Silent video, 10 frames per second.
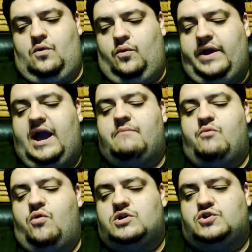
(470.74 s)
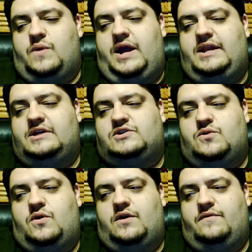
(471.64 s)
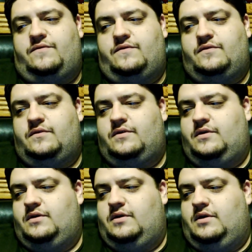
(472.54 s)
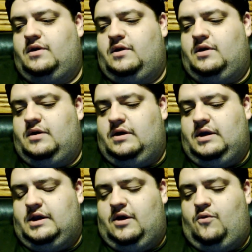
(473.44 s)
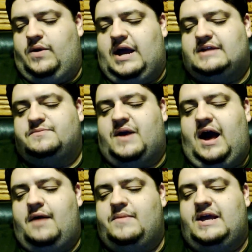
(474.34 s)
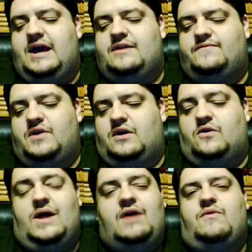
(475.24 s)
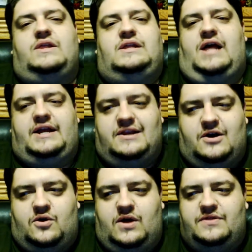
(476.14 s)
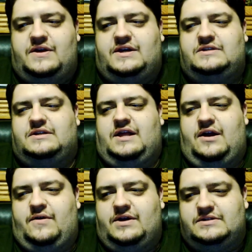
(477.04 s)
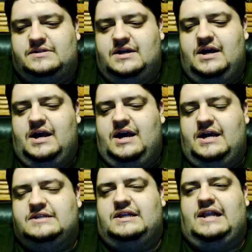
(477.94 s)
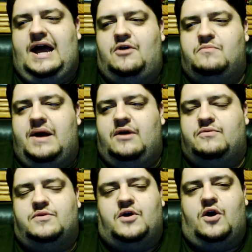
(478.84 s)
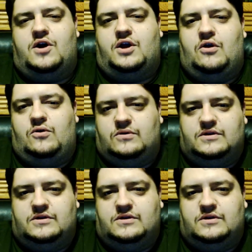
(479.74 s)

we got more training, sort of. You know, we got some comedy out of Knuckle. I really like Knuckle. I think he's hilarious. He's a loudmouth with a heart of gold,